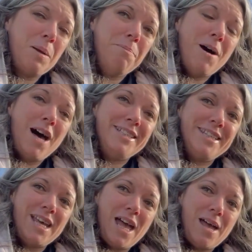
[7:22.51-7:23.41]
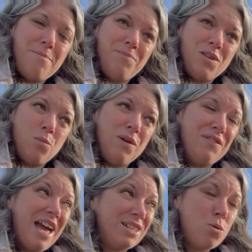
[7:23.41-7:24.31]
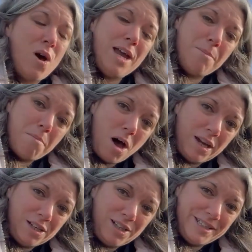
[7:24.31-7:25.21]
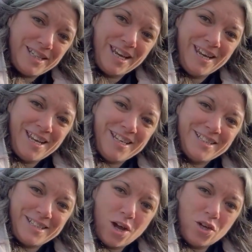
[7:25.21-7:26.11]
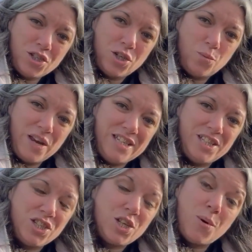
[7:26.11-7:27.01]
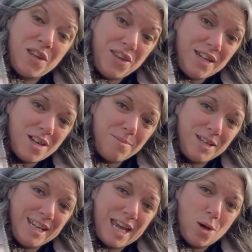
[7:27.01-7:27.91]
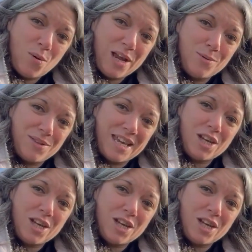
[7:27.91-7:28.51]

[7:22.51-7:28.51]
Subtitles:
But we've had quite a mild start to the winter, so I think I'm going to get away with it.